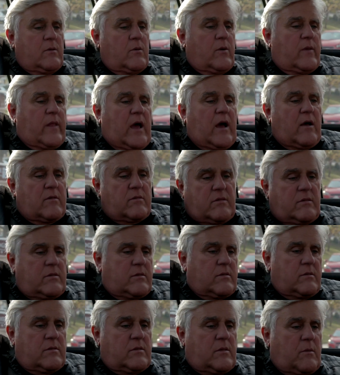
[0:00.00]
without
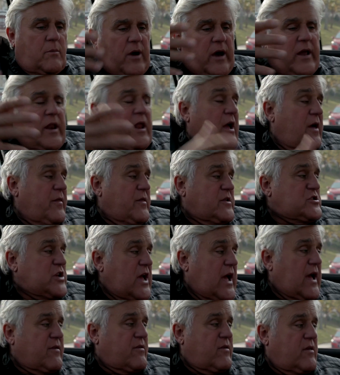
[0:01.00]
the body on the
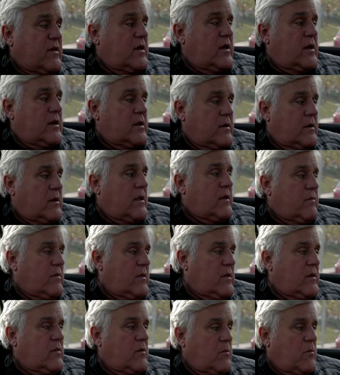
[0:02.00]
chassis yeah. and, and
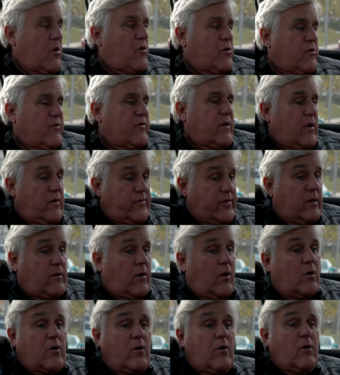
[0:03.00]
the, the motors? Sure. And
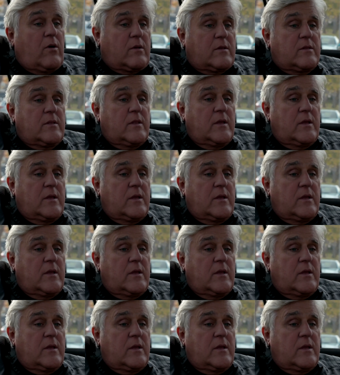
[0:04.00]
oh, cool.